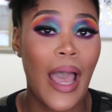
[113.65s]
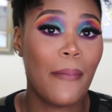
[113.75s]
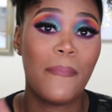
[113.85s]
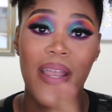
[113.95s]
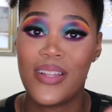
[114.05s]

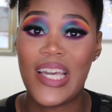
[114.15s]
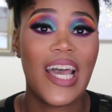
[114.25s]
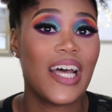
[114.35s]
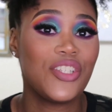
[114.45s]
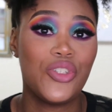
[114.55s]
I barely
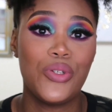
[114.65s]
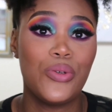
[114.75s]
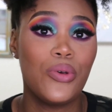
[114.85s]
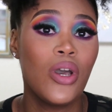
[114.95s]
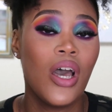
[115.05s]
had
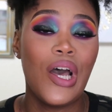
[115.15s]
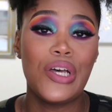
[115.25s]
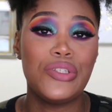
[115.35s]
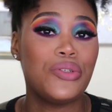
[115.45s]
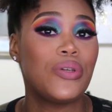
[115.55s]
to
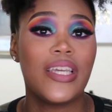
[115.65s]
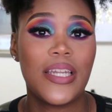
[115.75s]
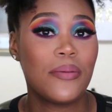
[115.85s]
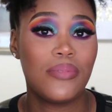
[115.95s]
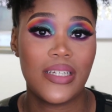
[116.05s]
do
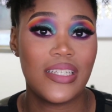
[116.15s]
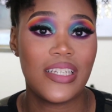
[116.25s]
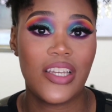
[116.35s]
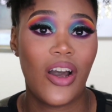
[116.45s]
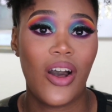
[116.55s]
any
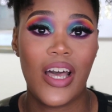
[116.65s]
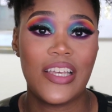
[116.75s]
blending, y'all.